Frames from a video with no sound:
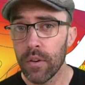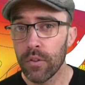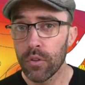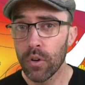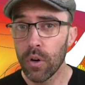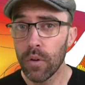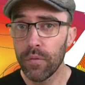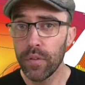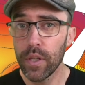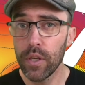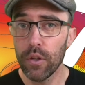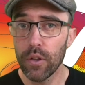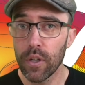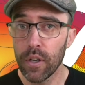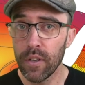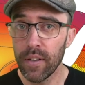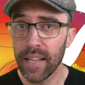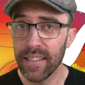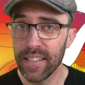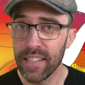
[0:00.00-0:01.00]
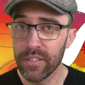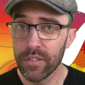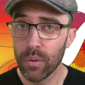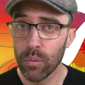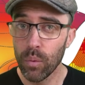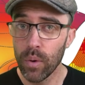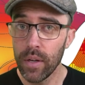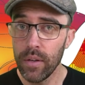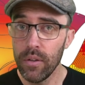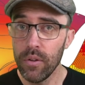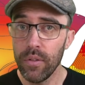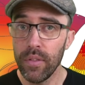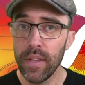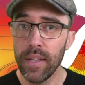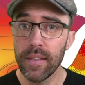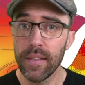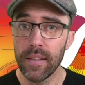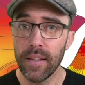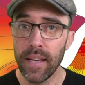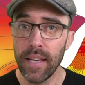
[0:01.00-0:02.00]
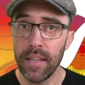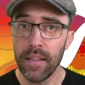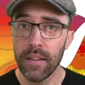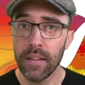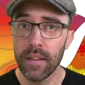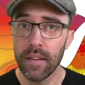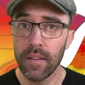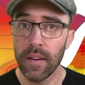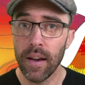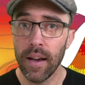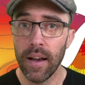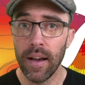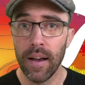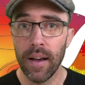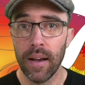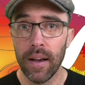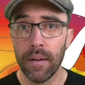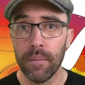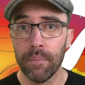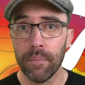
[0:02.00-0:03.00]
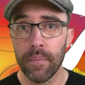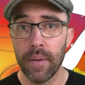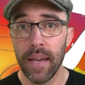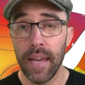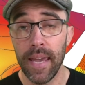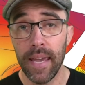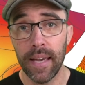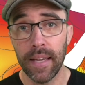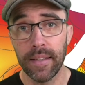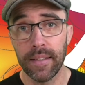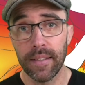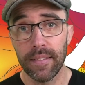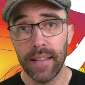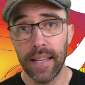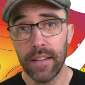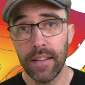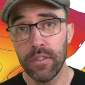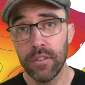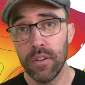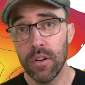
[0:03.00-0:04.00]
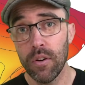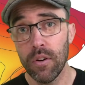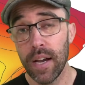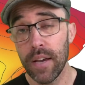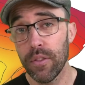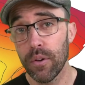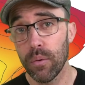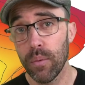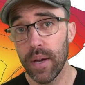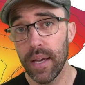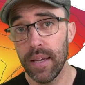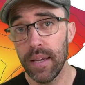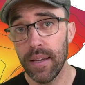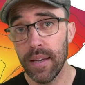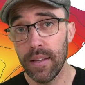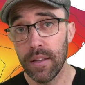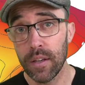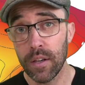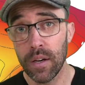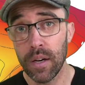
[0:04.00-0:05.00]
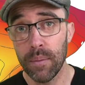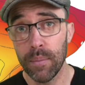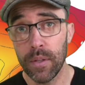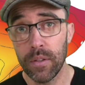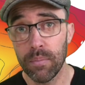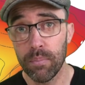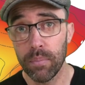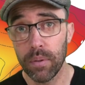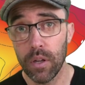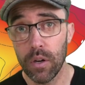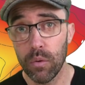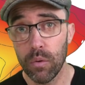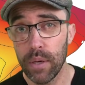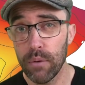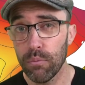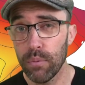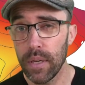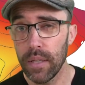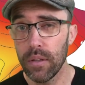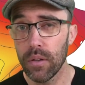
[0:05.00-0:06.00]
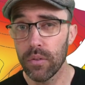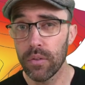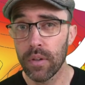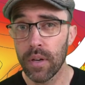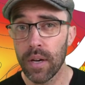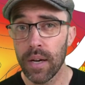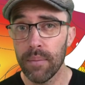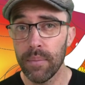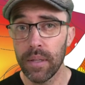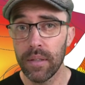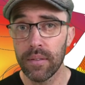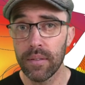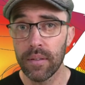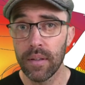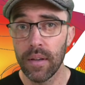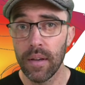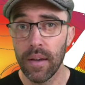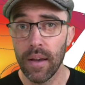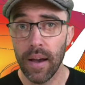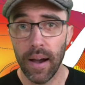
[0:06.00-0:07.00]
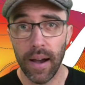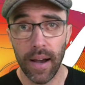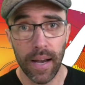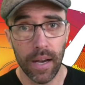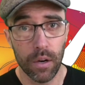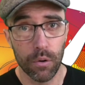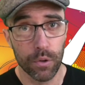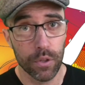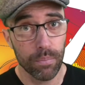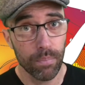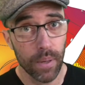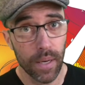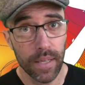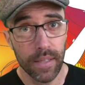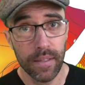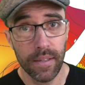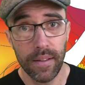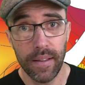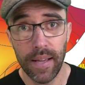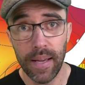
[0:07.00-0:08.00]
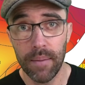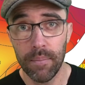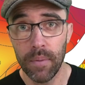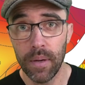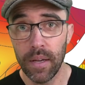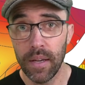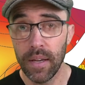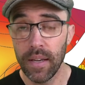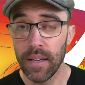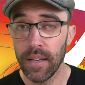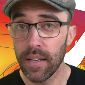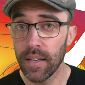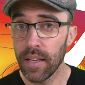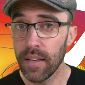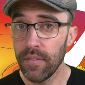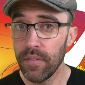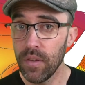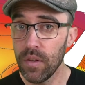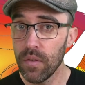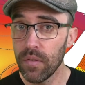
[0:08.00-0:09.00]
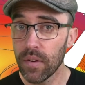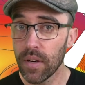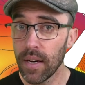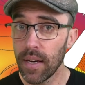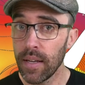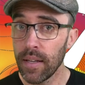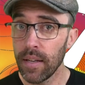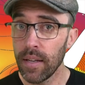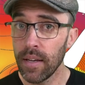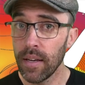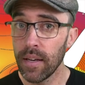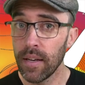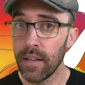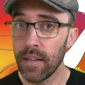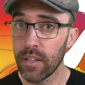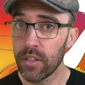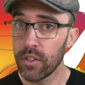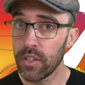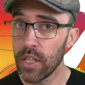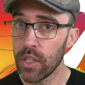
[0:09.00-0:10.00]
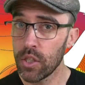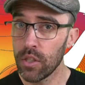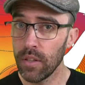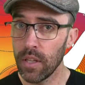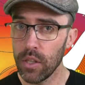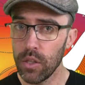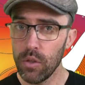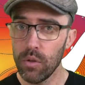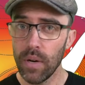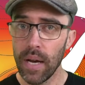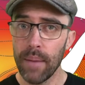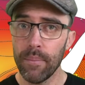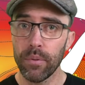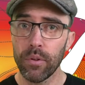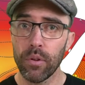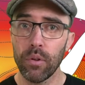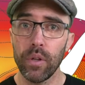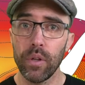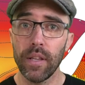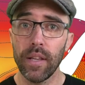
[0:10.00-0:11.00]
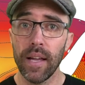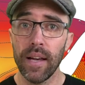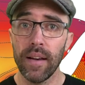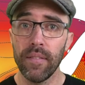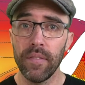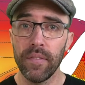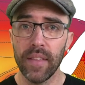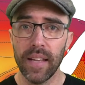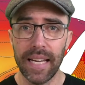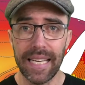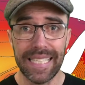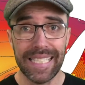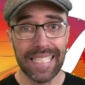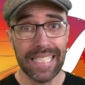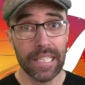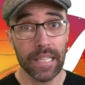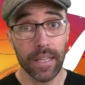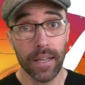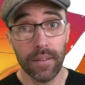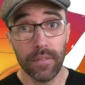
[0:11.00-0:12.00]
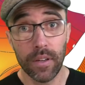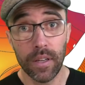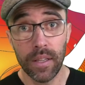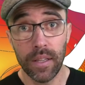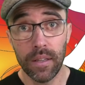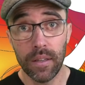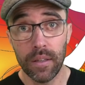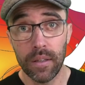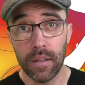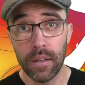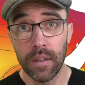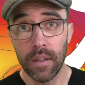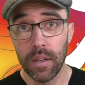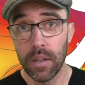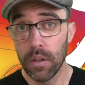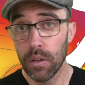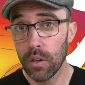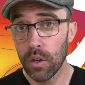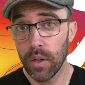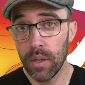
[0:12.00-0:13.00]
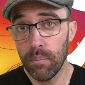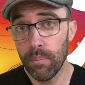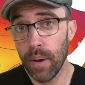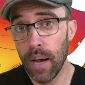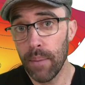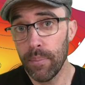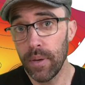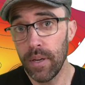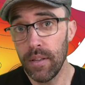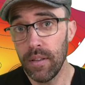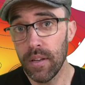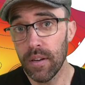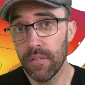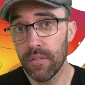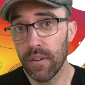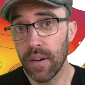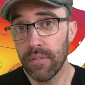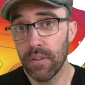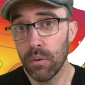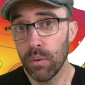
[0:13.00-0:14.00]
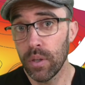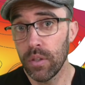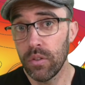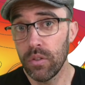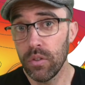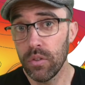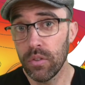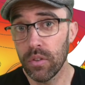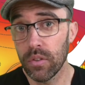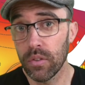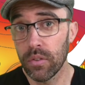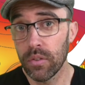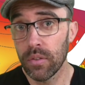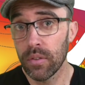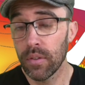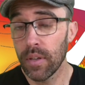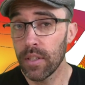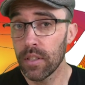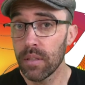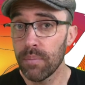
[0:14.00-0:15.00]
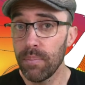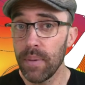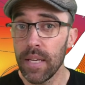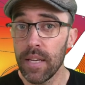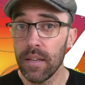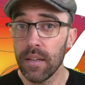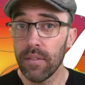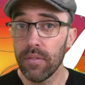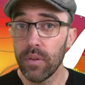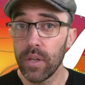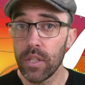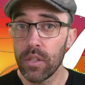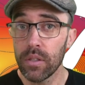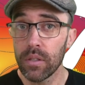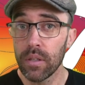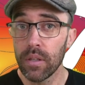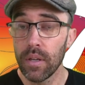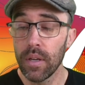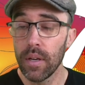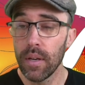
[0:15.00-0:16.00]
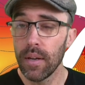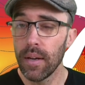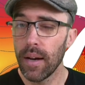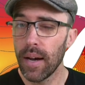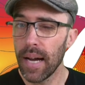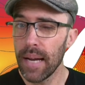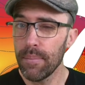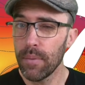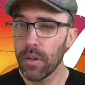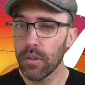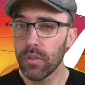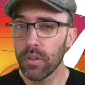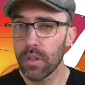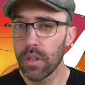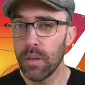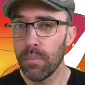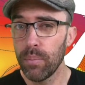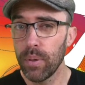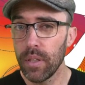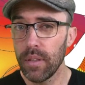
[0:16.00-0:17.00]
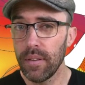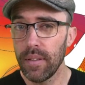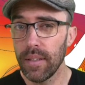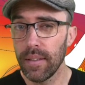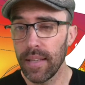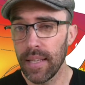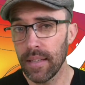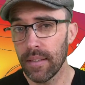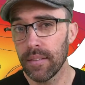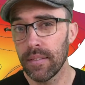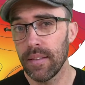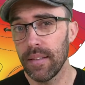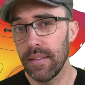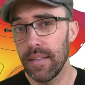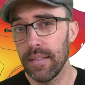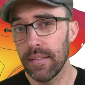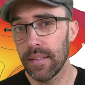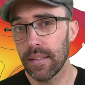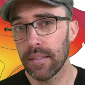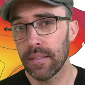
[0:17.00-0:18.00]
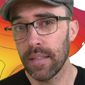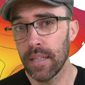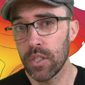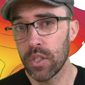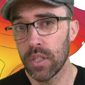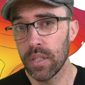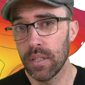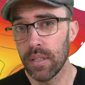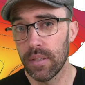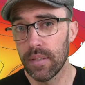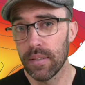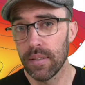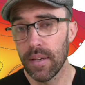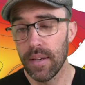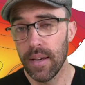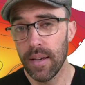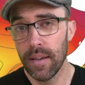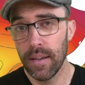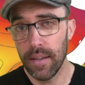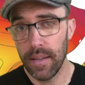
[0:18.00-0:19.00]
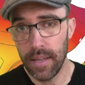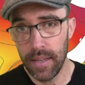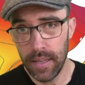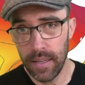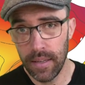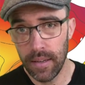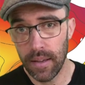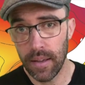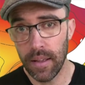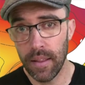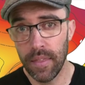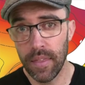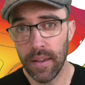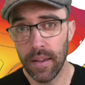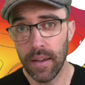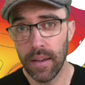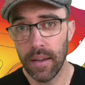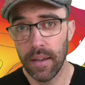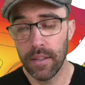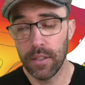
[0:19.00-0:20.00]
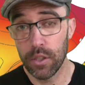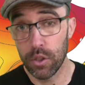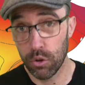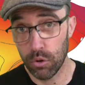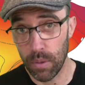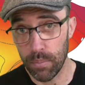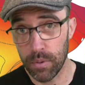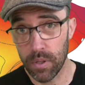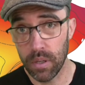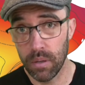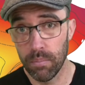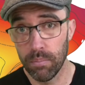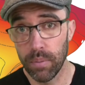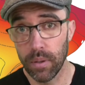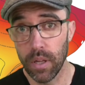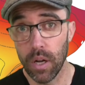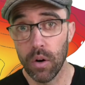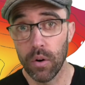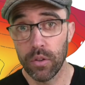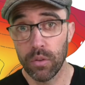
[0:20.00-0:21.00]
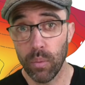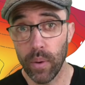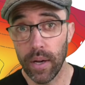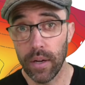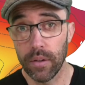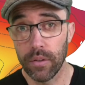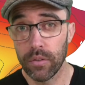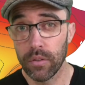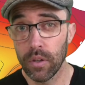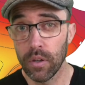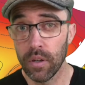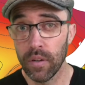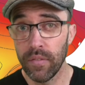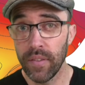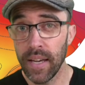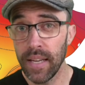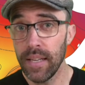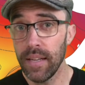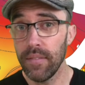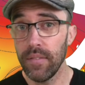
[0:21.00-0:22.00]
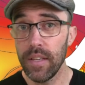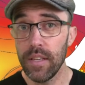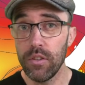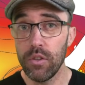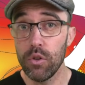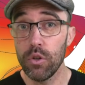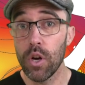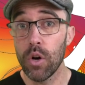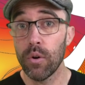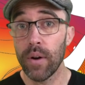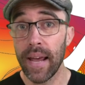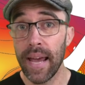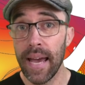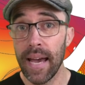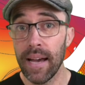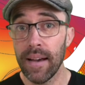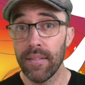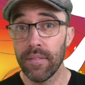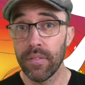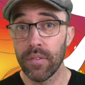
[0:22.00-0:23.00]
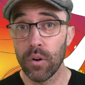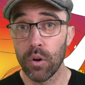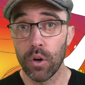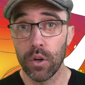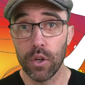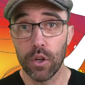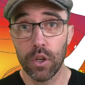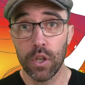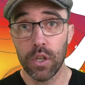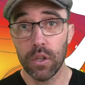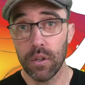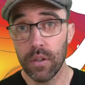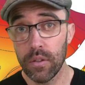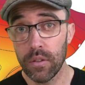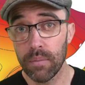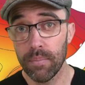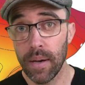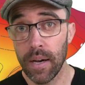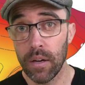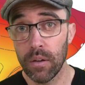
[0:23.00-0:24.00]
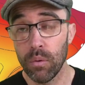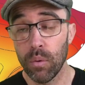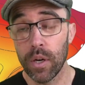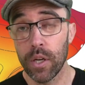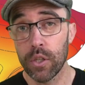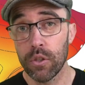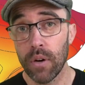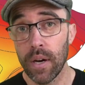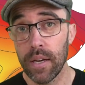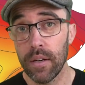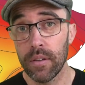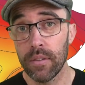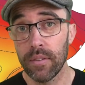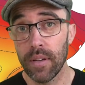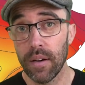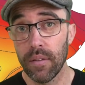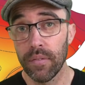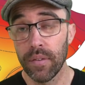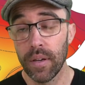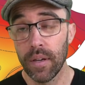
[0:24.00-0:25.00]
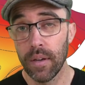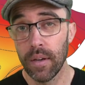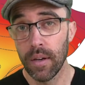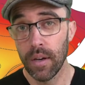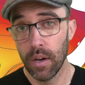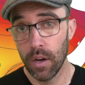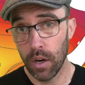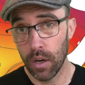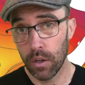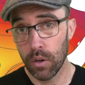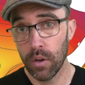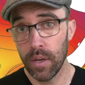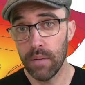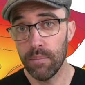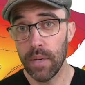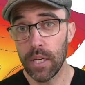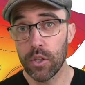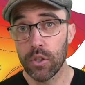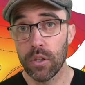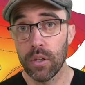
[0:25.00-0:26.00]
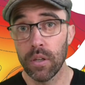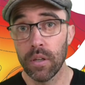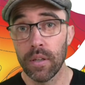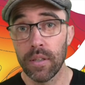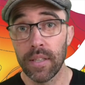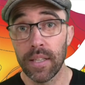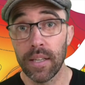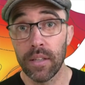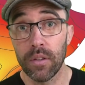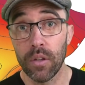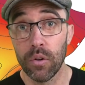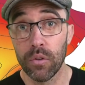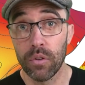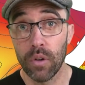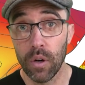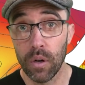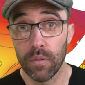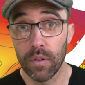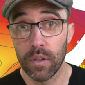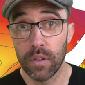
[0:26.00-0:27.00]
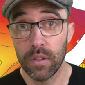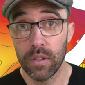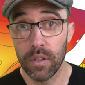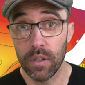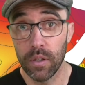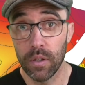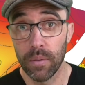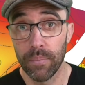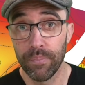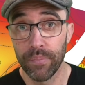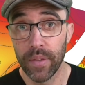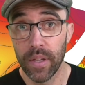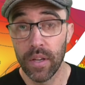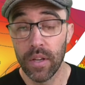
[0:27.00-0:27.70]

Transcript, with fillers: So hopefully you learned at least one new thing today. Um, and let us know either way in the comments below. We read those comments. I'll respond to them. If you've got uh, an extension that you absolutely love that I didn't cover here, go ahead and pop it in there for everyone's uses. And speaking of which, I'm also going to put the links to these extensions in the description below as well. So if any of these you don't have or you're curious about and want to try yourself, I'll go ahead and make sure to get those over to you.